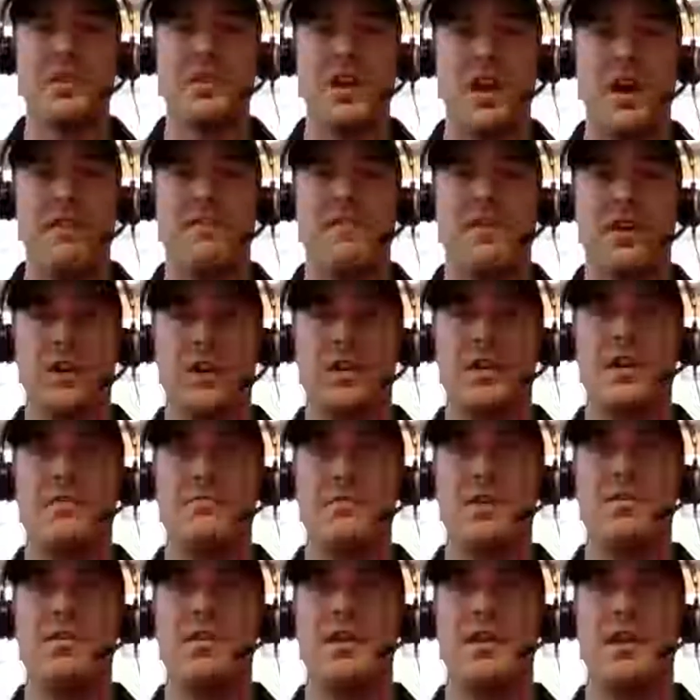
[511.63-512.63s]
of our
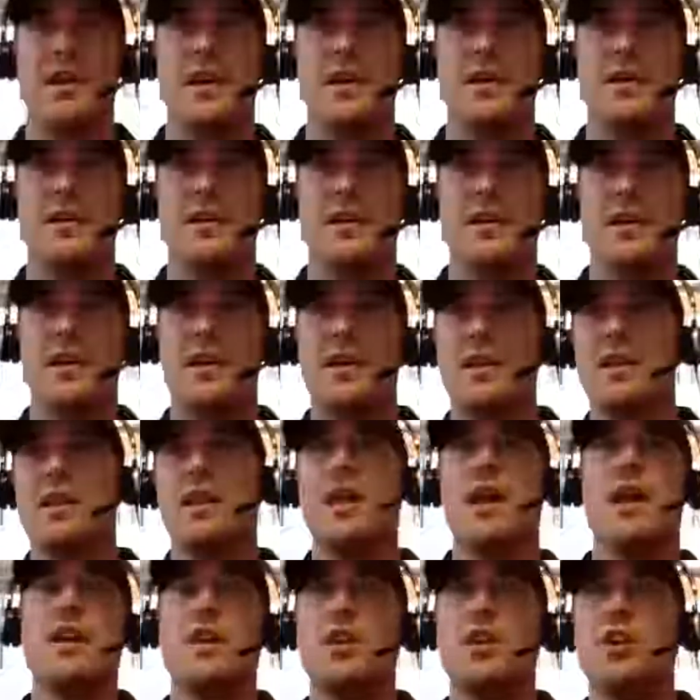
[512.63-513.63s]
community,
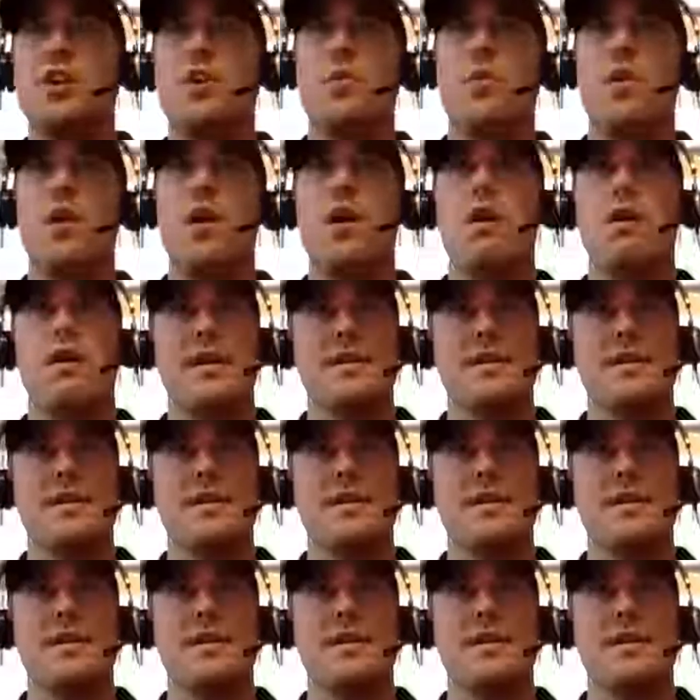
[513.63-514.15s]
like you all.